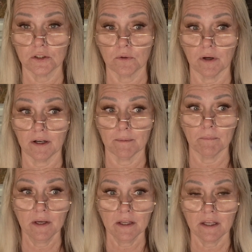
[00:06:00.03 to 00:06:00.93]
you,
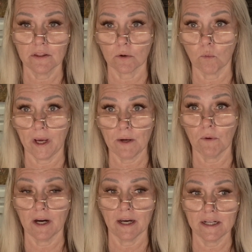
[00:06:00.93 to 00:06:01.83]
either weight
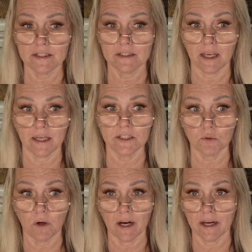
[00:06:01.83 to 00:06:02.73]
wise, age
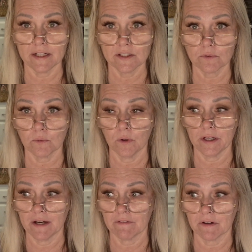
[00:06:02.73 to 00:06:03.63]
wise,
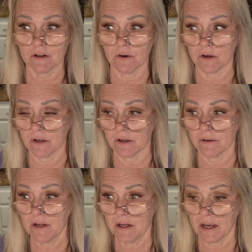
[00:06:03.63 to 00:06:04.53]
whatever,
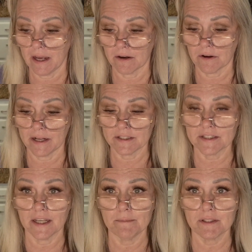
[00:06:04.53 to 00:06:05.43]
or at the
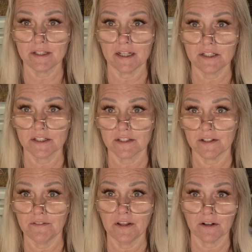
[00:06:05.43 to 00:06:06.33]
same stages
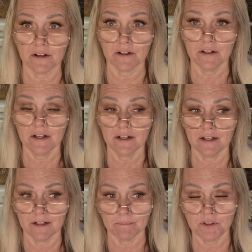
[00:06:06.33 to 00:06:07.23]
in their
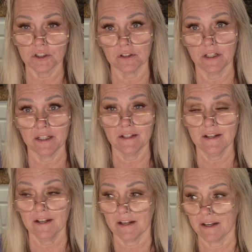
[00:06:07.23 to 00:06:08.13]
journey.
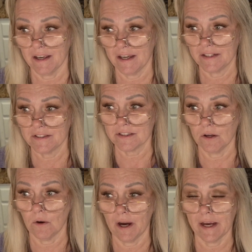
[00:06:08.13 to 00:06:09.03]
And
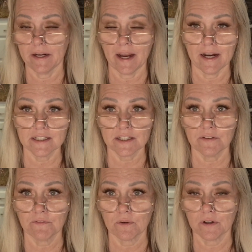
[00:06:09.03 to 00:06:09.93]
so I had asked
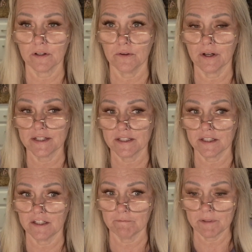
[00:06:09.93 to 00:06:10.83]
for you guys
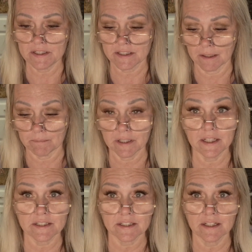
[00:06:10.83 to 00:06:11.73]
to give me some
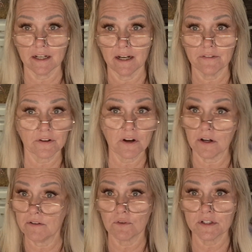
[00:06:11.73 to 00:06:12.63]
links to other
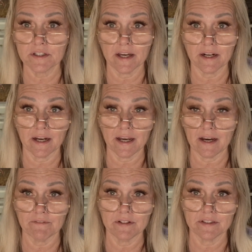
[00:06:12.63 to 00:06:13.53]
carnivores that I
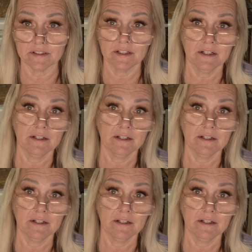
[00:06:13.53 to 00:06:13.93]
haven't